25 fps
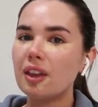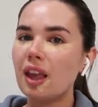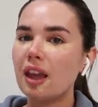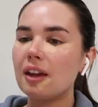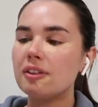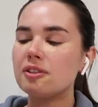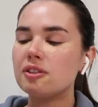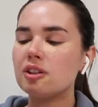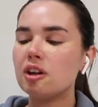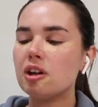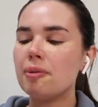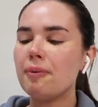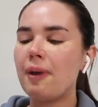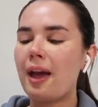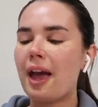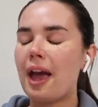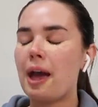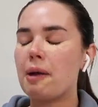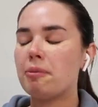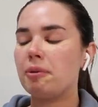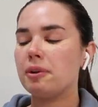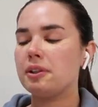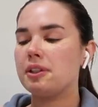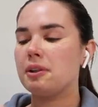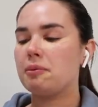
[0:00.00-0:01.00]
I've still got my
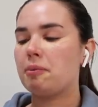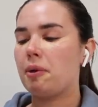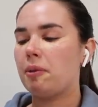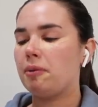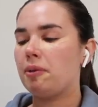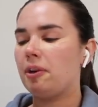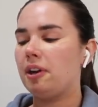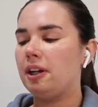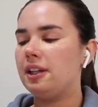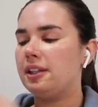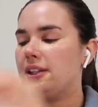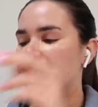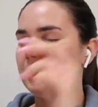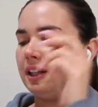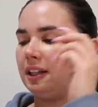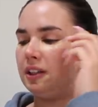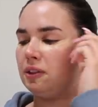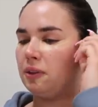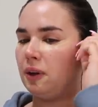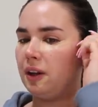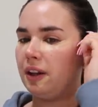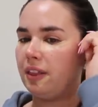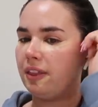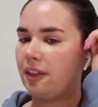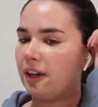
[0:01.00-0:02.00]
AirPods in, but I'm not listening
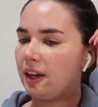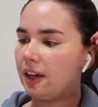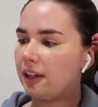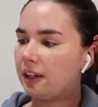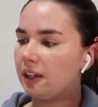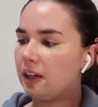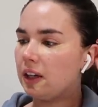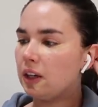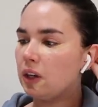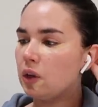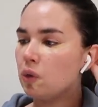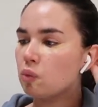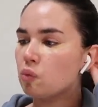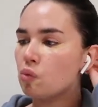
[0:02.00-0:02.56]
to anything.